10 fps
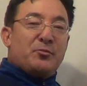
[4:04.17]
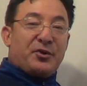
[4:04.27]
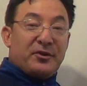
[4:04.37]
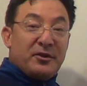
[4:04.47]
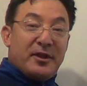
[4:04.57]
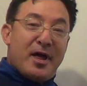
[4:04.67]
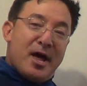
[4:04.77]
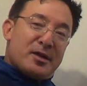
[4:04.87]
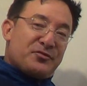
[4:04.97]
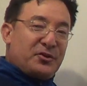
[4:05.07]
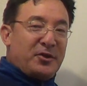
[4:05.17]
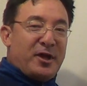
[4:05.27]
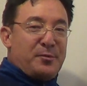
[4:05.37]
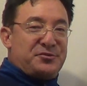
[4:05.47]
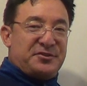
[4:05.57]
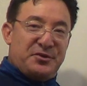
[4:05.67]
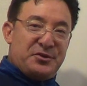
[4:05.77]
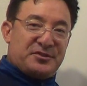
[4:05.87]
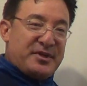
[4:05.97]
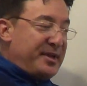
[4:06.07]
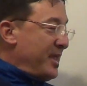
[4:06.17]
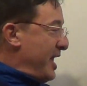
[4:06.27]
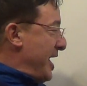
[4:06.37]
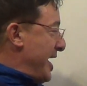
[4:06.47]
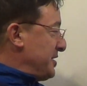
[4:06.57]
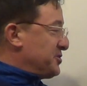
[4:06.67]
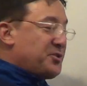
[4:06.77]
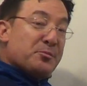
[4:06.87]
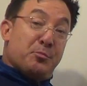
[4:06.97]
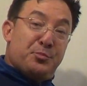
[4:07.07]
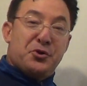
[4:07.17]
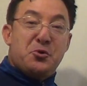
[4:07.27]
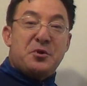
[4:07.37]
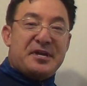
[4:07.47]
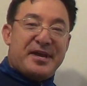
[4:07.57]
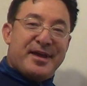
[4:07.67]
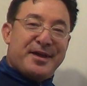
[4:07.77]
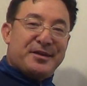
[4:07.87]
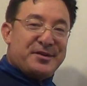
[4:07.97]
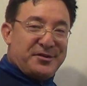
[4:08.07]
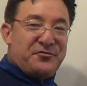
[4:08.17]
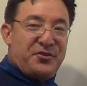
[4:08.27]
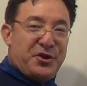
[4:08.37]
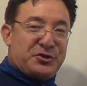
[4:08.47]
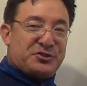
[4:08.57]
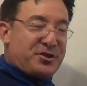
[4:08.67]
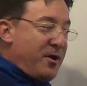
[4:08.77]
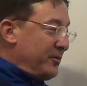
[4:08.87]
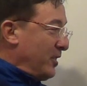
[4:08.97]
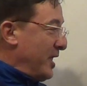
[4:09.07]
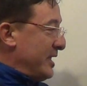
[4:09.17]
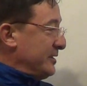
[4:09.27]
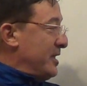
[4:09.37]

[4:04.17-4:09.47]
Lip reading: but a lot of clubs use it as the buoy end of their start line.